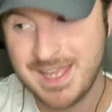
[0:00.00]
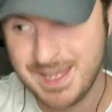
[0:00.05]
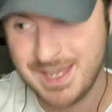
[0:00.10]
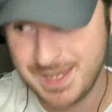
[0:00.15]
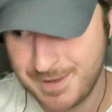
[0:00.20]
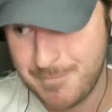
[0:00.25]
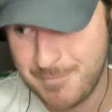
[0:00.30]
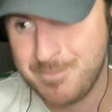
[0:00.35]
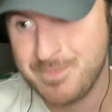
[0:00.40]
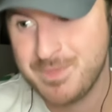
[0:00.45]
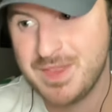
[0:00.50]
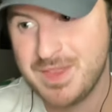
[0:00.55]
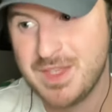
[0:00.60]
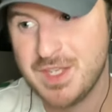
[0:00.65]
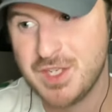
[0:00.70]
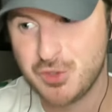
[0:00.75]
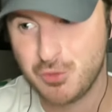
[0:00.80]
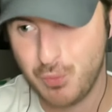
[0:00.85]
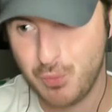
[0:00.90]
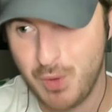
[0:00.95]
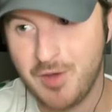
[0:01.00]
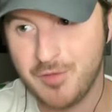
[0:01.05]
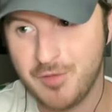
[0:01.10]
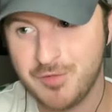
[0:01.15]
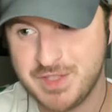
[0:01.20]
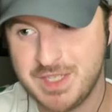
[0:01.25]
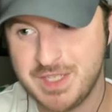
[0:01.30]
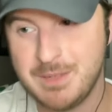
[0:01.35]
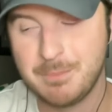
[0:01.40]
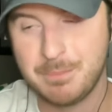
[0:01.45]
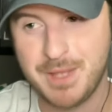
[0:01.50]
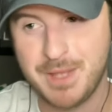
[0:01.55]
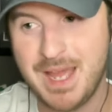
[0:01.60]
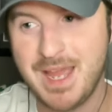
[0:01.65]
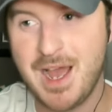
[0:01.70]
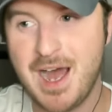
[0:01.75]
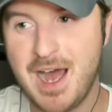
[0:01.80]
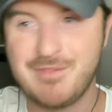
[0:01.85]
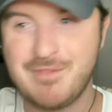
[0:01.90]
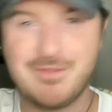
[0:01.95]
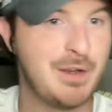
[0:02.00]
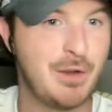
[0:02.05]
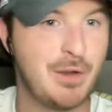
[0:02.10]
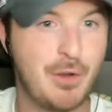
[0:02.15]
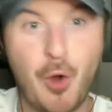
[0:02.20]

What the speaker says: in the 12-team playoff and